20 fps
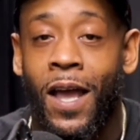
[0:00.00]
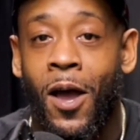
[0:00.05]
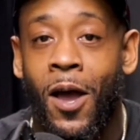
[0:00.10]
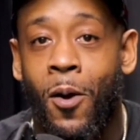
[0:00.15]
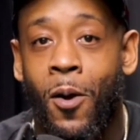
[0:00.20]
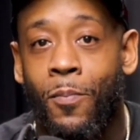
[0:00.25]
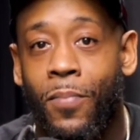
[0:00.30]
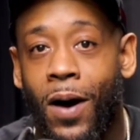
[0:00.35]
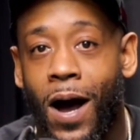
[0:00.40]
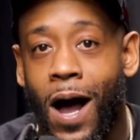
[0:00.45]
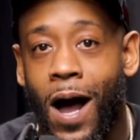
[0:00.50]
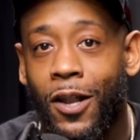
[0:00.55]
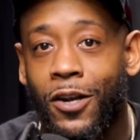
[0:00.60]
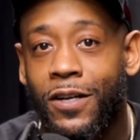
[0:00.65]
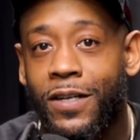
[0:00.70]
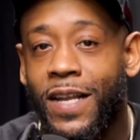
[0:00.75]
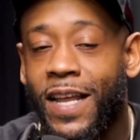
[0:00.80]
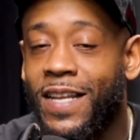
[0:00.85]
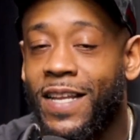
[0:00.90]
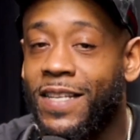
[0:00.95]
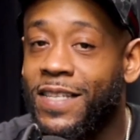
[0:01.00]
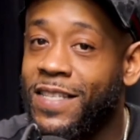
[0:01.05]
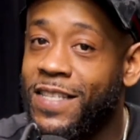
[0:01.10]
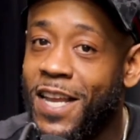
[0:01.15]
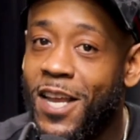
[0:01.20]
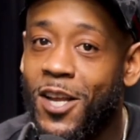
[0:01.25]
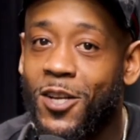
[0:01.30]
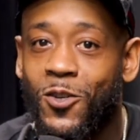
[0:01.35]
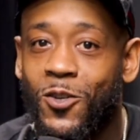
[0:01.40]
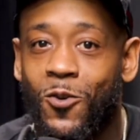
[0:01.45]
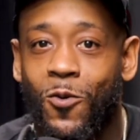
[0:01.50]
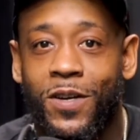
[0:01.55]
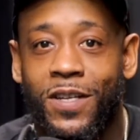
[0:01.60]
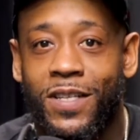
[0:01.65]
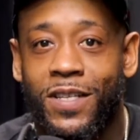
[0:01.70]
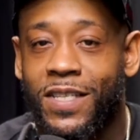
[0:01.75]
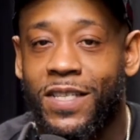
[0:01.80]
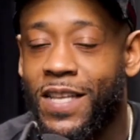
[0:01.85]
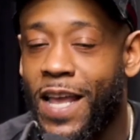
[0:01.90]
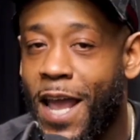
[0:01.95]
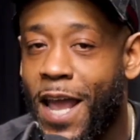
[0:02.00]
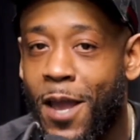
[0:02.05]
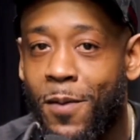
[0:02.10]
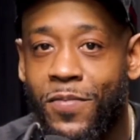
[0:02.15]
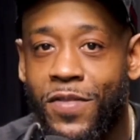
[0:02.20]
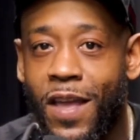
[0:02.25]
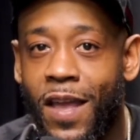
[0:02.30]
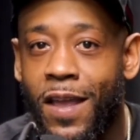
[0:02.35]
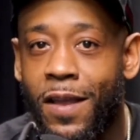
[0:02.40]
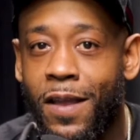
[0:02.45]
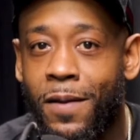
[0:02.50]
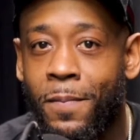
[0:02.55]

Pollard and Zeke doing the same thing